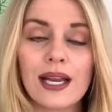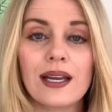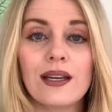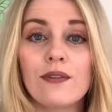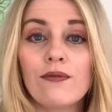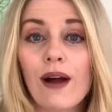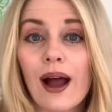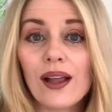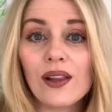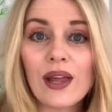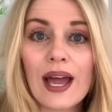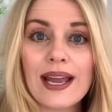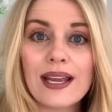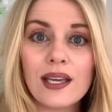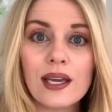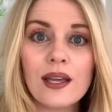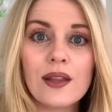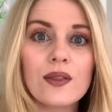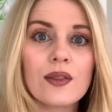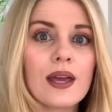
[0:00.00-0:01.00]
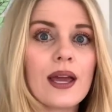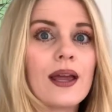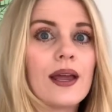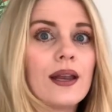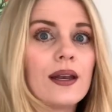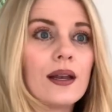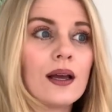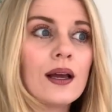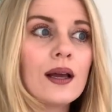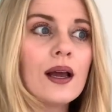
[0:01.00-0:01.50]
And if I like it,
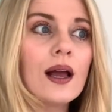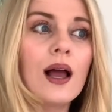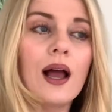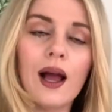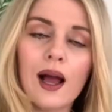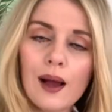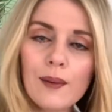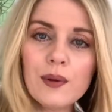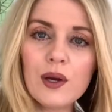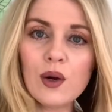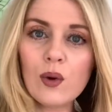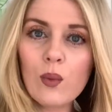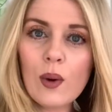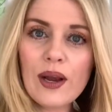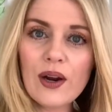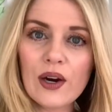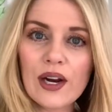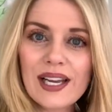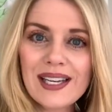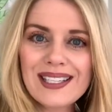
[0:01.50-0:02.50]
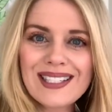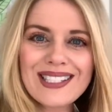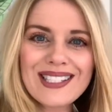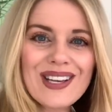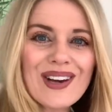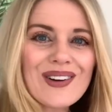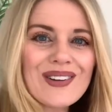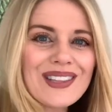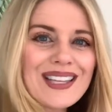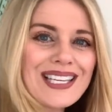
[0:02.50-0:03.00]
then I'm gonna wear it.
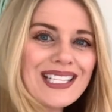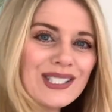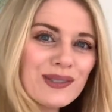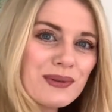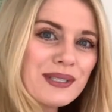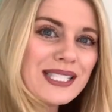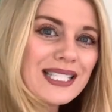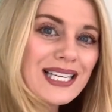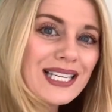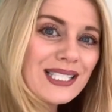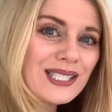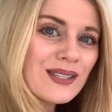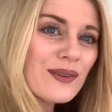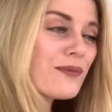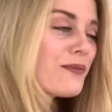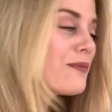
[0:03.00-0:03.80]
So this was this